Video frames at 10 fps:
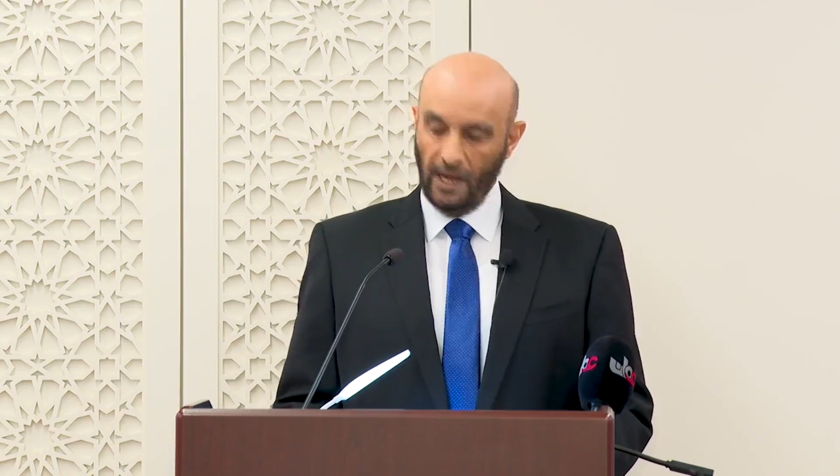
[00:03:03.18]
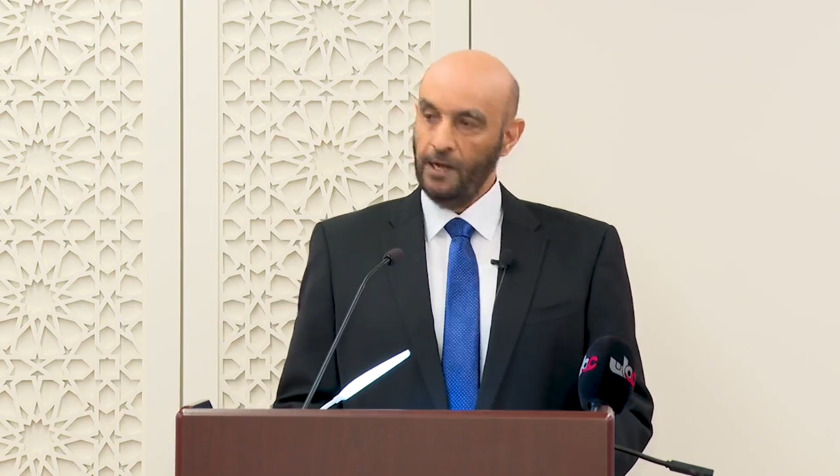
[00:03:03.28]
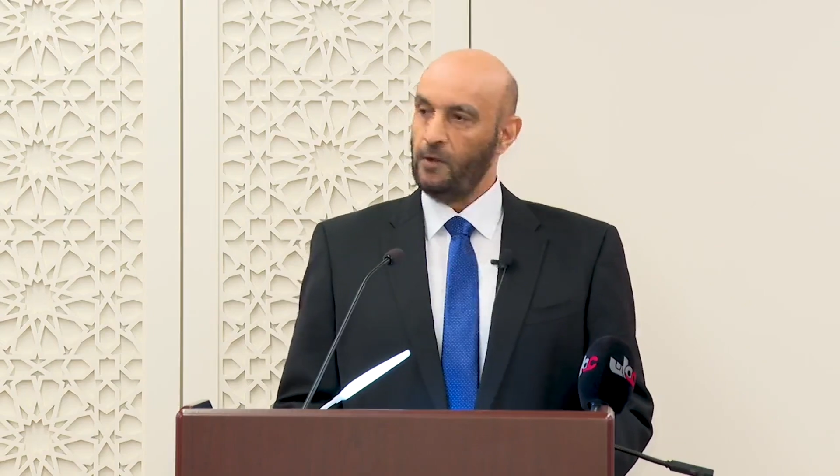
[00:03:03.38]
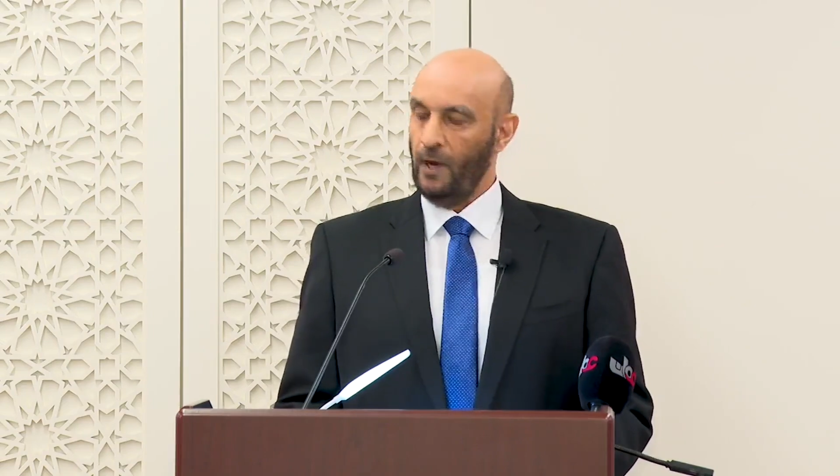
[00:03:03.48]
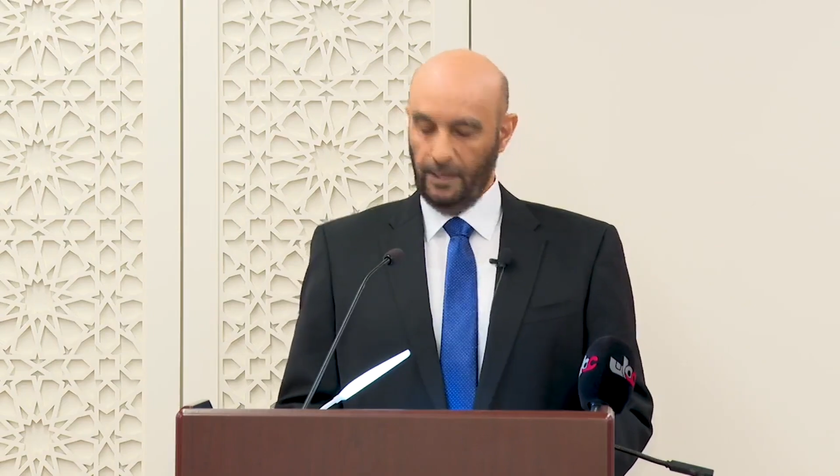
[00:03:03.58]

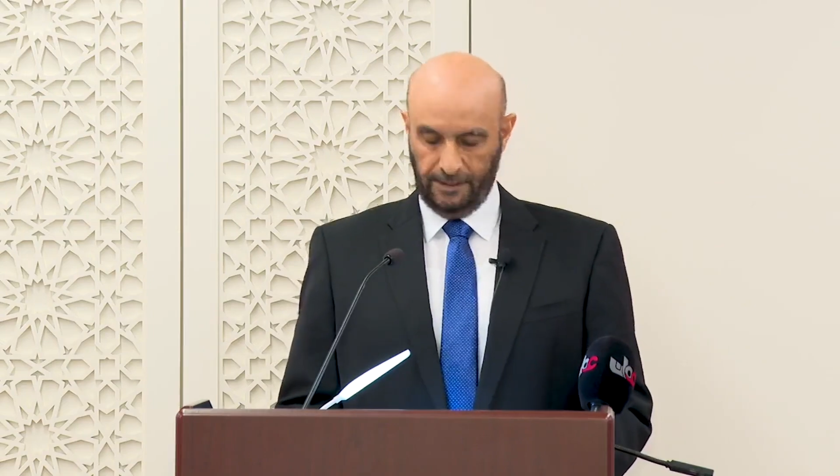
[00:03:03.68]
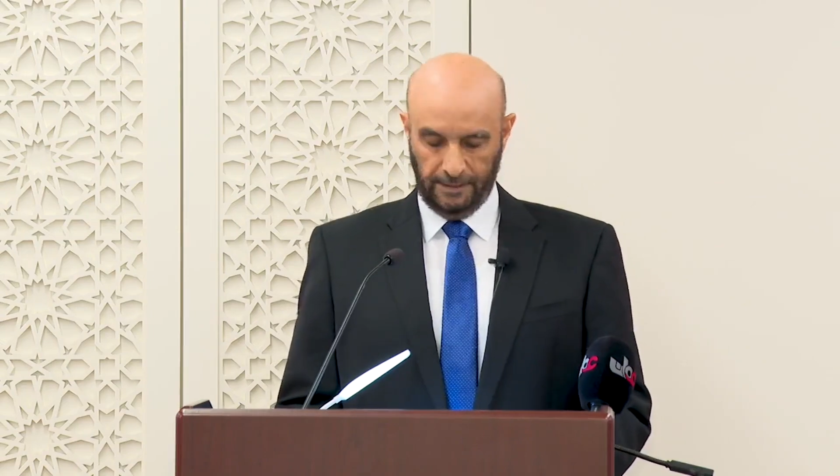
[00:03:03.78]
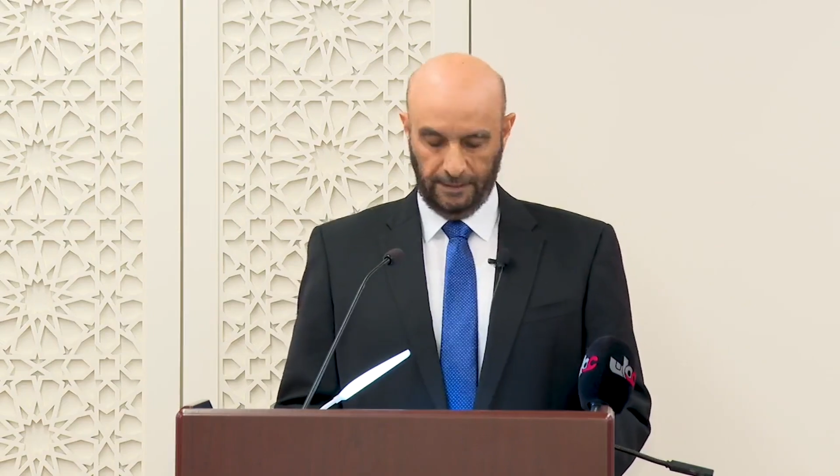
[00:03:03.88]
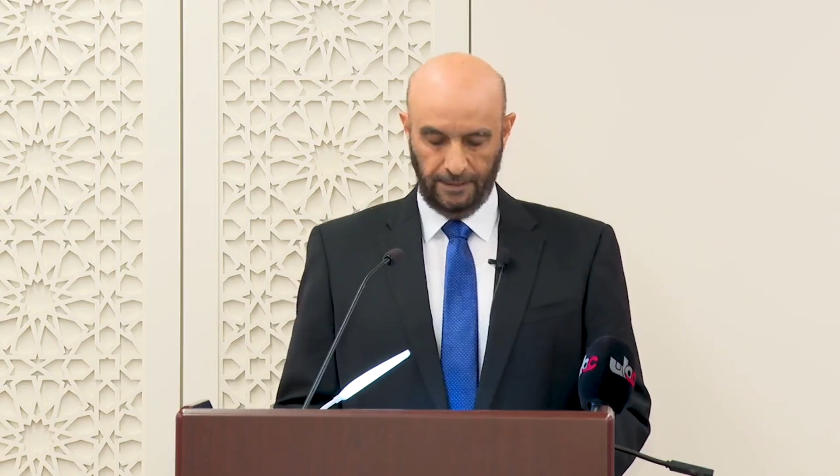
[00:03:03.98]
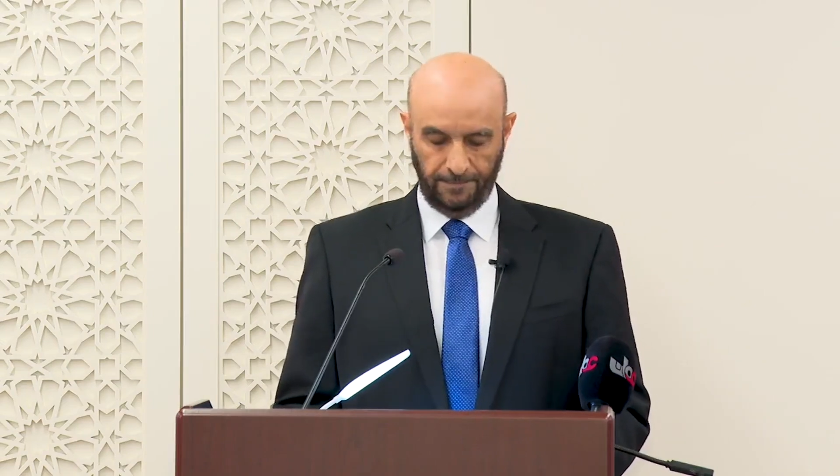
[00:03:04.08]
and
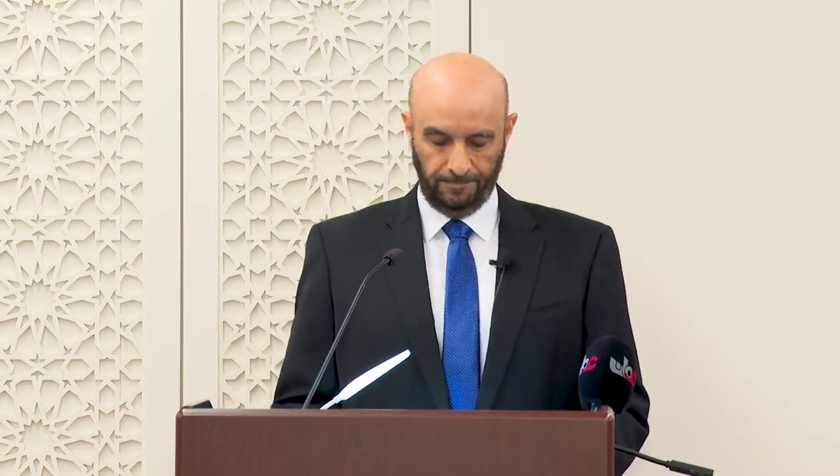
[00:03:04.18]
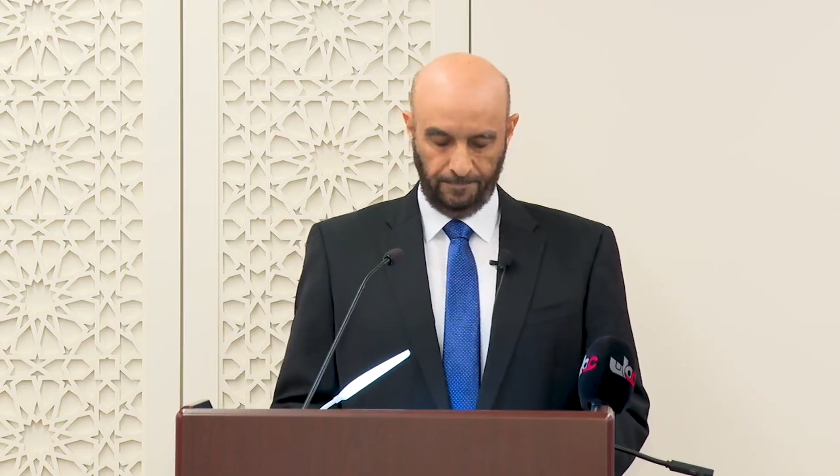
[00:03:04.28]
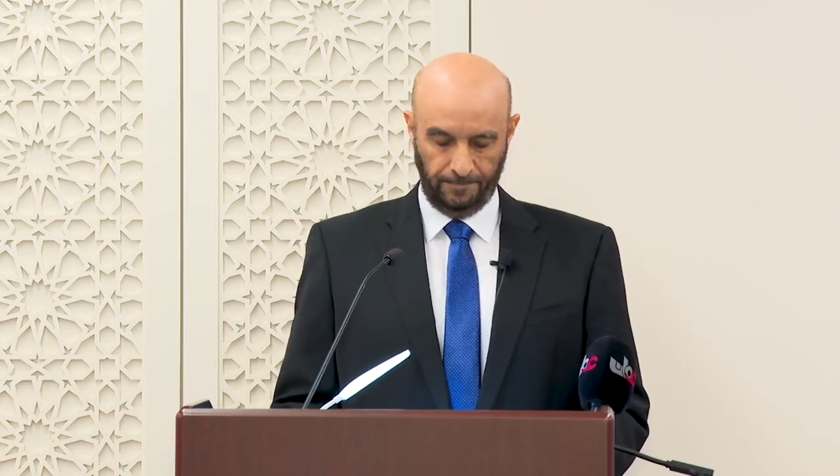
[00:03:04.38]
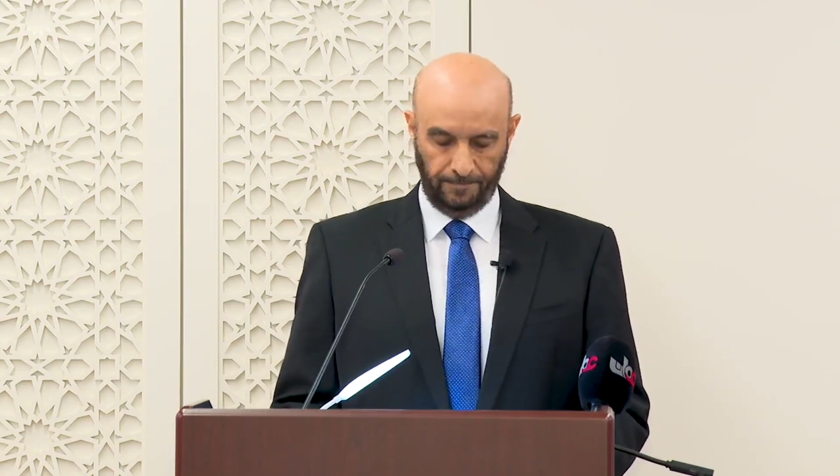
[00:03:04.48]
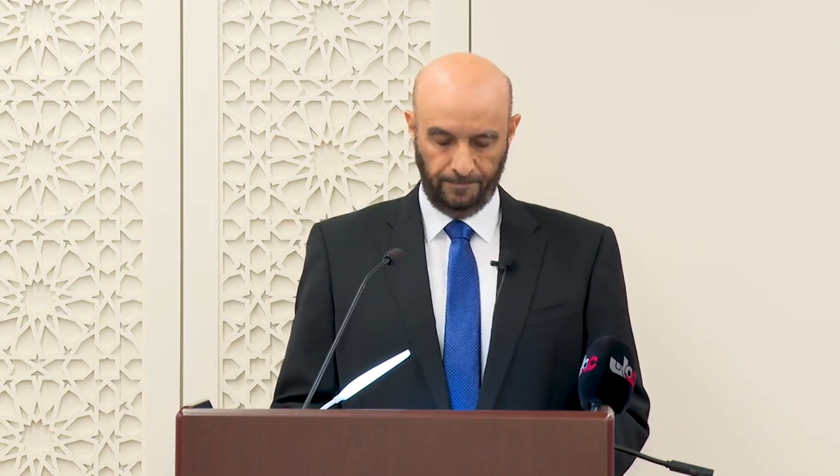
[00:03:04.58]
equality,
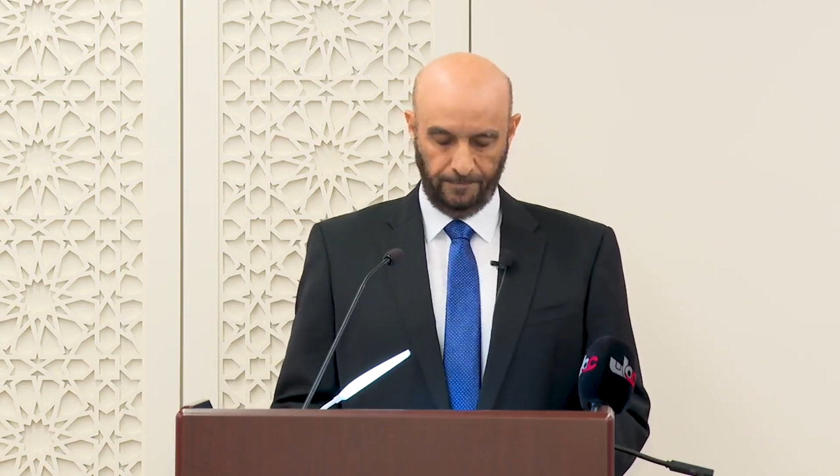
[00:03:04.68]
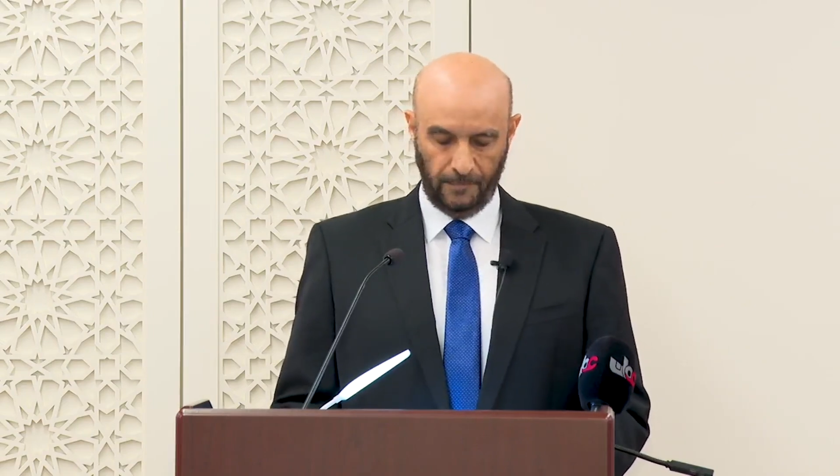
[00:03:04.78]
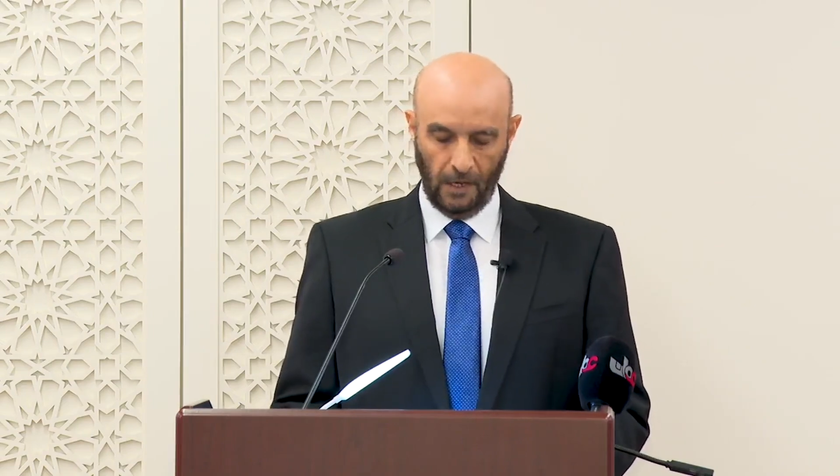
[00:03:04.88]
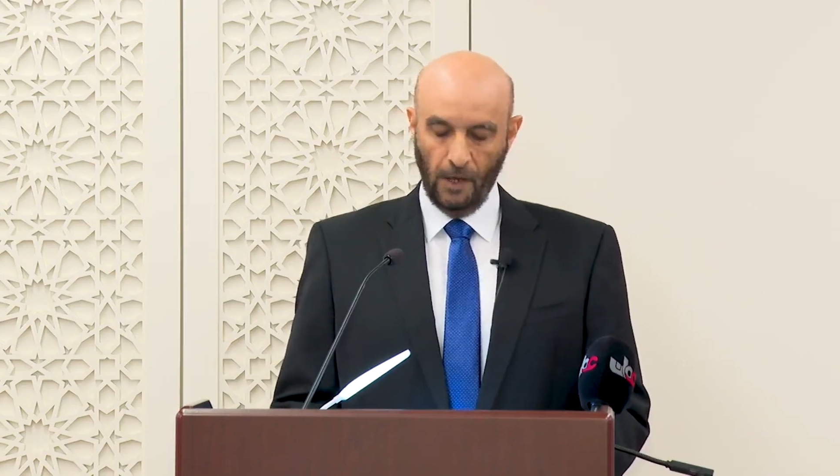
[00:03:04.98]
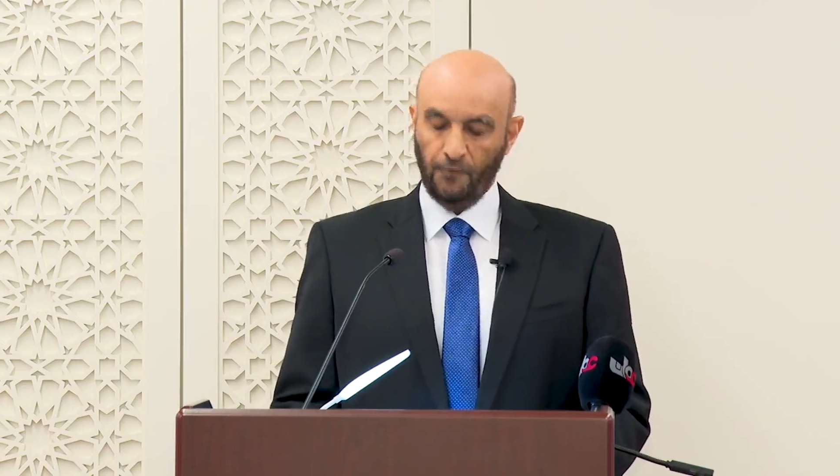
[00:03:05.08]

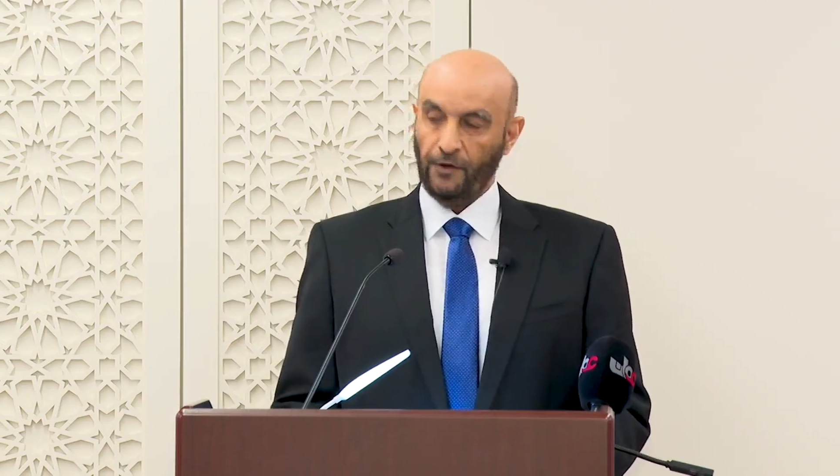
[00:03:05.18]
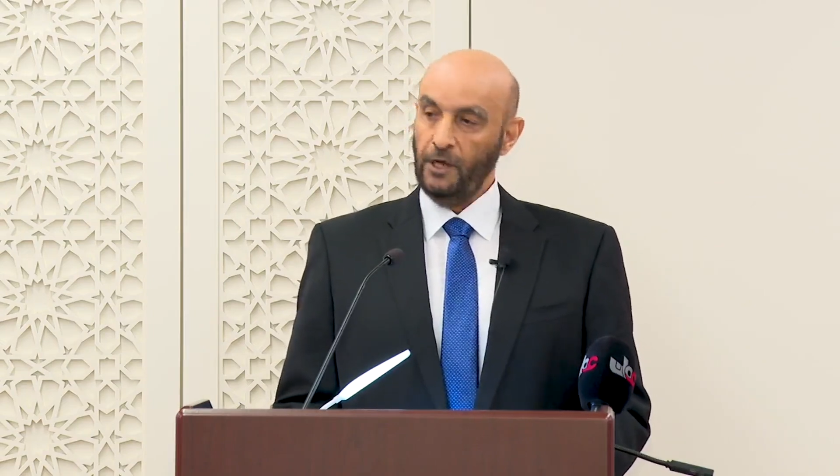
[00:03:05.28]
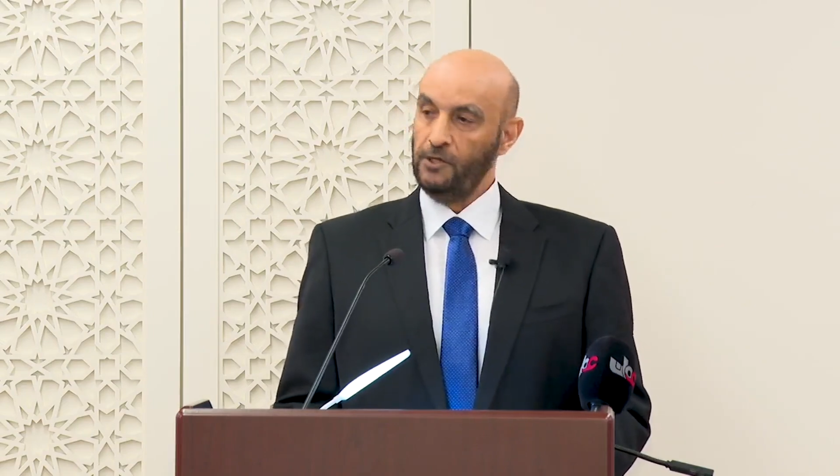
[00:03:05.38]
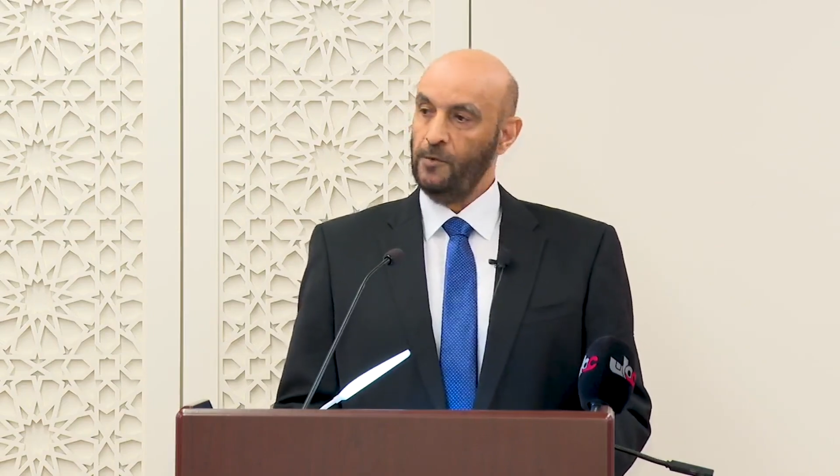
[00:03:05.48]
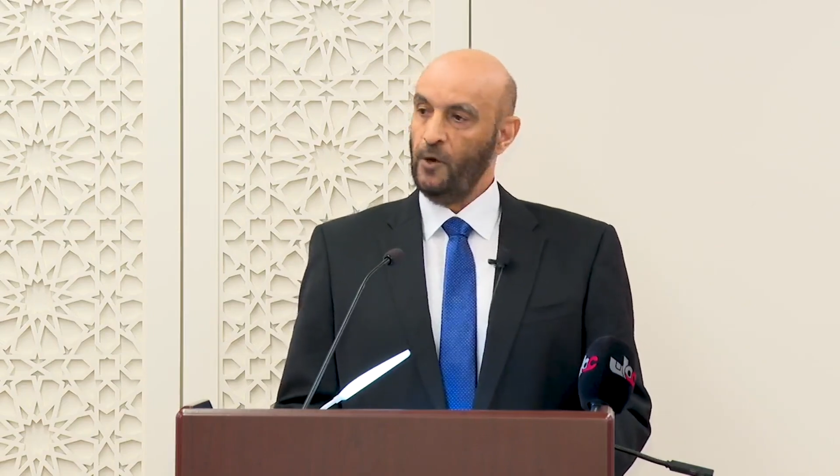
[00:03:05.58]
freedom